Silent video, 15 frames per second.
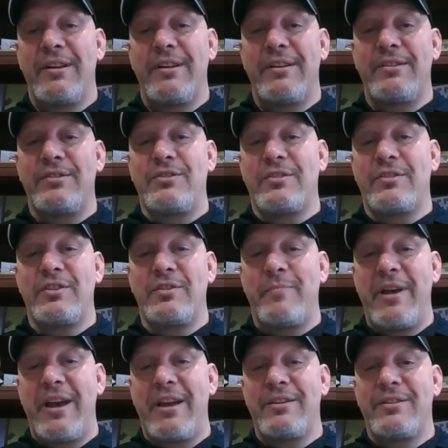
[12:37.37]
is just as
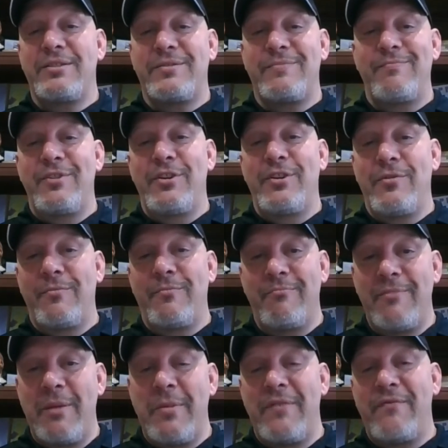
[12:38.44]
bad as,
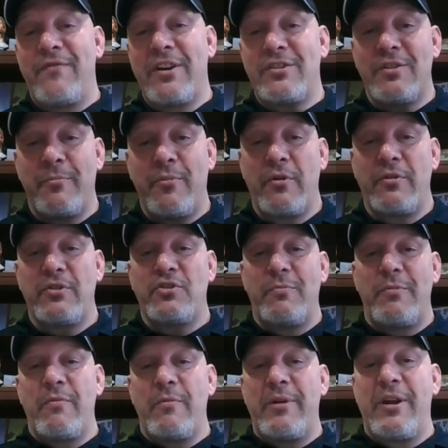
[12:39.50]
maybe fixing a part that should
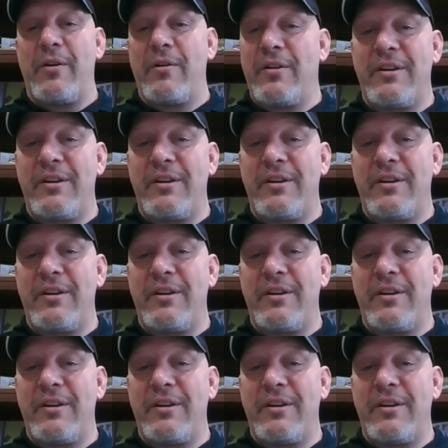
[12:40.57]
be repaired.